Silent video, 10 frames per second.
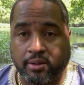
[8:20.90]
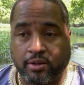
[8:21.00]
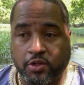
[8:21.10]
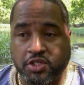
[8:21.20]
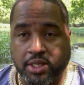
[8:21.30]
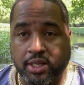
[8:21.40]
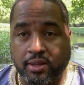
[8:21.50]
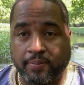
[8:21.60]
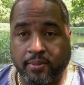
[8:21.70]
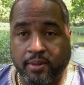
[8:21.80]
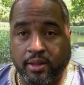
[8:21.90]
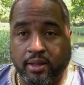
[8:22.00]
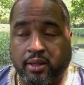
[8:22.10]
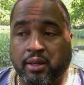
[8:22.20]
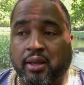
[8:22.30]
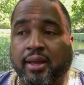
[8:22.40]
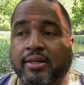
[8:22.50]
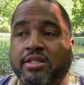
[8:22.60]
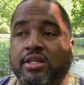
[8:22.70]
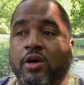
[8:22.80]
You see?
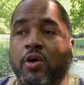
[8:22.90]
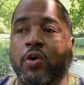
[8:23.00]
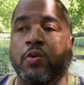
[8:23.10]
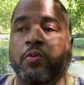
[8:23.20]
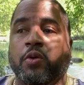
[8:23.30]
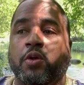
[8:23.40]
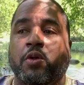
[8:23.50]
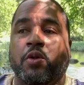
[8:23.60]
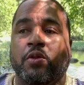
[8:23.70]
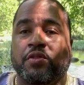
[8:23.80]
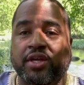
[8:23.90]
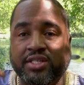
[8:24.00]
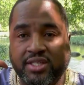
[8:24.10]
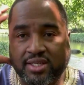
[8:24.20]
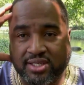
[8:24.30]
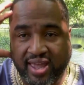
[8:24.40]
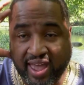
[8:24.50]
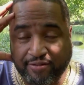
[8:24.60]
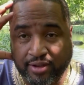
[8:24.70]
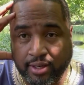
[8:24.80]
And so this is
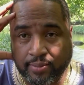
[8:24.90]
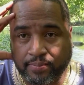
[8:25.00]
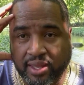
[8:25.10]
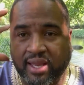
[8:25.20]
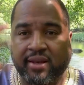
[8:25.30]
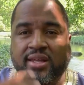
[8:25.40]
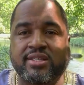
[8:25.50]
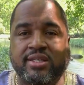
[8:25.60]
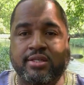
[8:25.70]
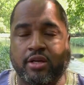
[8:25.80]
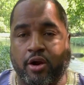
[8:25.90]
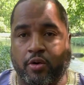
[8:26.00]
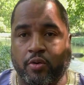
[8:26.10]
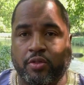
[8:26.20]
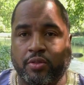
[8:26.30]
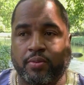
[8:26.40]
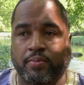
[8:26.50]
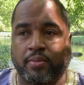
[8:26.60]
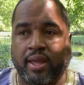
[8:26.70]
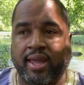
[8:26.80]
heaven and this is
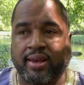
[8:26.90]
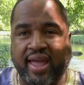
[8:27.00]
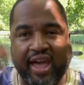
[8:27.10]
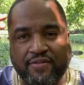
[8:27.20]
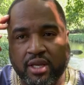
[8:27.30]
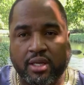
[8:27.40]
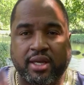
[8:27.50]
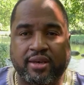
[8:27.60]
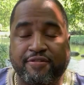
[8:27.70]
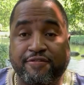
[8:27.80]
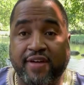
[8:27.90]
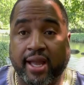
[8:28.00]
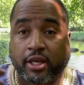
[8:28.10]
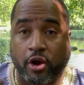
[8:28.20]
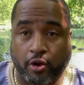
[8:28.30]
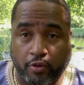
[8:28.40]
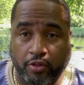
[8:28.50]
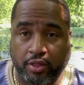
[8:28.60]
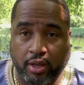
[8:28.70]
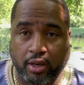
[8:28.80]
earth. And heaven couldn't affect
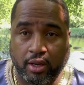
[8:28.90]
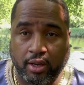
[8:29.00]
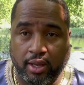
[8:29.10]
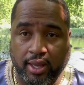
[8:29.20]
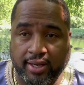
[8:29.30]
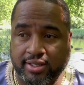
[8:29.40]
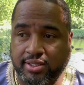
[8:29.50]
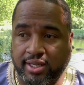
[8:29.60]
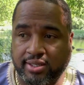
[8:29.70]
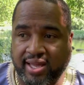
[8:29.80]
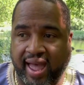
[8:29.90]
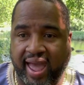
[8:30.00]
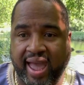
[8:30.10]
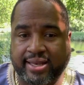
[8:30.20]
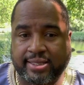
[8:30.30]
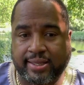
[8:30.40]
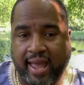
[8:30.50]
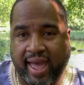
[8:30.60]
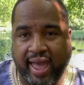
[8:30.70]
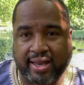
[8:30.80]
earth in a sense. I had
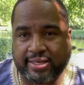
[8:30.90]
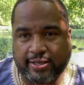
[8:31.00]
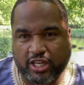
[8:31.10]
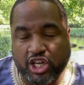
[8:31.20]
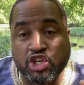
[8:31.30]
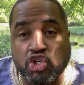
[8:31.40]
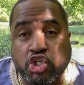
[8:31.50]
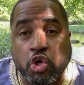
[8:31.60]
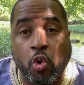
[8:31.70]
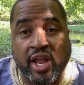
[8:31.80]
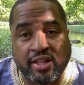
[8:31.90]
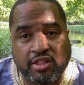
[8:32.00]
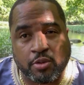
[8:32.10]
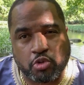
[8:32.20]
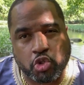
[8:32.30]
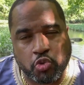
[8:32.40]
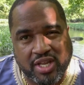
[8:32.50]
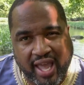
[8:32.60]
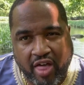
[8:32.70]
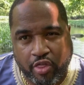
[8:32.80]
to conjoin them
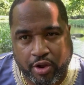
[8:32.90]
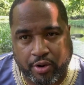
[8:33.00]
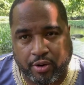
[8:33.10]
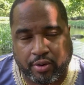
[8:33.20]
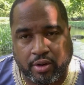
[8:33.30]
together.